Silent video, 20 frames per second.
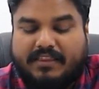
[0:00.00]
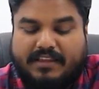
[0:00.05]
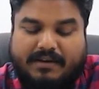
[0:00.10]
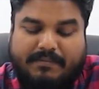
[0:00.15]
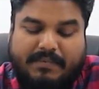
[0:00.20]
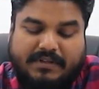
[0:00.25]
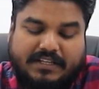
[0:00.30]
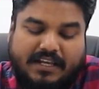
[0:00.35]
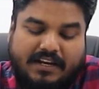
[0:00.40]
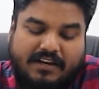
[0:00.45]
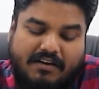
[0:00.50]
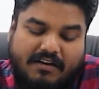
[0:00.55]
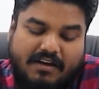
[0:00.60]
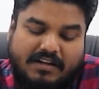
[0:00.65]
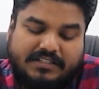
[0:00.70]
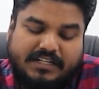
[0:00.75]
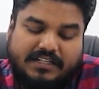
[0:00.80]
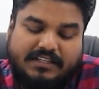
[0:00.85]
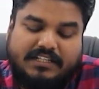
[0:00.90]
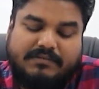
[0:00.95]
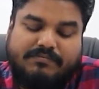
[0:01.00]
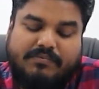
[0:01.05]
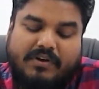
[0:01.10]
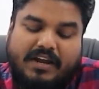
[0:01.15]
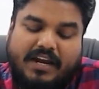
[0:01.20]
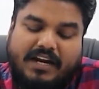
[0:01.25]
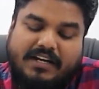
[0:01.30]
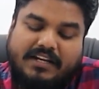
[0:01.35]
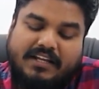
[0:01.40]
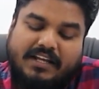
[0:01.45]
That means I launch at this
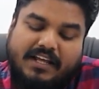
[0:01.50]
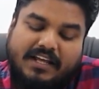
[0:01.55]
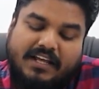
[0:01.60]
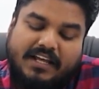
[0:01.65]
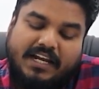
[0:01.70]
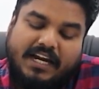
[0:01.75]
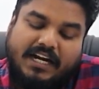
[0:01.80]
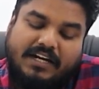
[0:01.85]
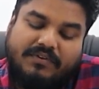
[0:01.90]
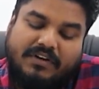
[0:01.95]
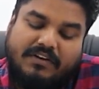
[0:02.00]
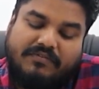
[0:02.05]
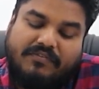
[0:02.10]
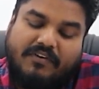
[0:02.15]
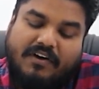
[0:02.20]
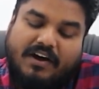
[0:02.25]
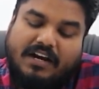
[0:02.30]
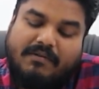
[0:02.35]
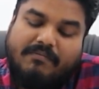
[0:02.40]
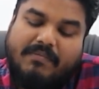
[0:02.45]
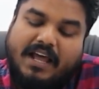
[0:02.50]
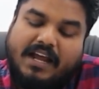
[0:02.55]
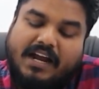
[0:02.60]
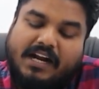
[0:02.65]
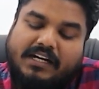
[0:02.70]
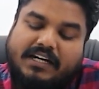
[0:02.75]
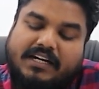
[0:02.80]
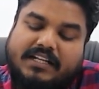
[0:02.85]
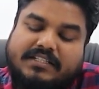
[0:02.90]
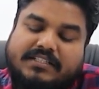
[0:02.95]
point, it will fall back
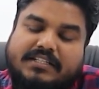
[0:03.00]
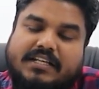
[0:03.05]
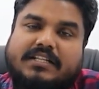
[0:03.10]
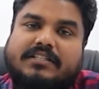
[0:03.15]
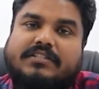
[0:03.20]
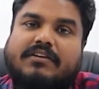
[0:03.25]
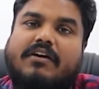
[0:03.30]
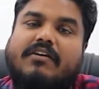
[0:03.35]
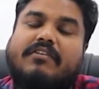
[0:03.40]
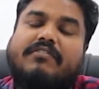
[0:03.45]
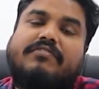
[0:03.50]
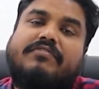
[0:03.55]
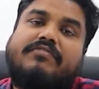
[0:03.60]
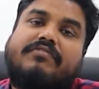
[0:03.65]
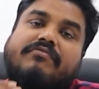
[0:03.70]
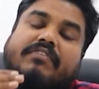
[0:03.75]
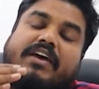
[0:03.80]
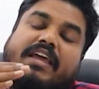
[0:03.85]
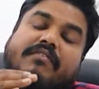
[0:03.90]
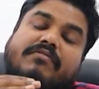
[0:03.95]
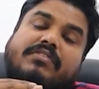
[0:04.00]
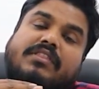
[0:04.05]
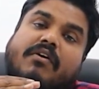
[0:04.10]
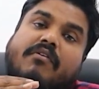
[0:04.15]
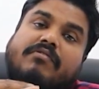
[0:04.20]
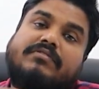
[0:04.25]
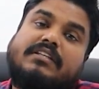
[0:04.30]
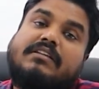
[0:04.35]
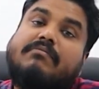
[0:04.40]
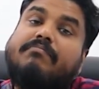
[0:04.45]
at a distance of
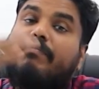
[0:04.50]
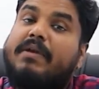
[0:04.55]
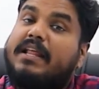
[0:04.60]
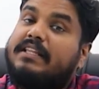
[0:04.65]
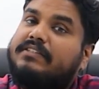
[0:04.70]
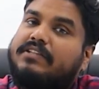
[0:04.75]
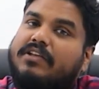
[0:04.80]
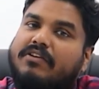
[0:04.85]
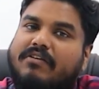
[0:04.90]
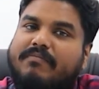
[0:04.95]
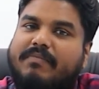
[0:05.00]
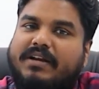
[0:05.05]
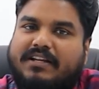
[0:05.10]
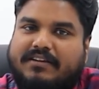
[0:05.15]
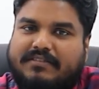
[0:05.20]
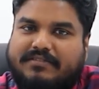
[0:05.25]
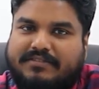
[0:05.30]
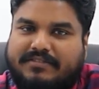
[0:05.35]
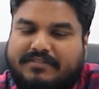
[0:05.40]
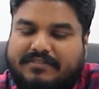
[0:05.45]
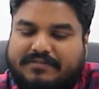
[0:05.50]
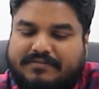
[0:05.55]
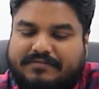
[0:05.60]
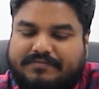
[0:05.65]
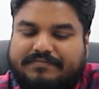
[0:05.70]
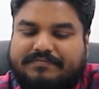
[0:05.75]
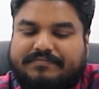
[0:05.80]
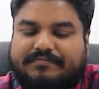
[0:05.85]
5000 plus kilometers.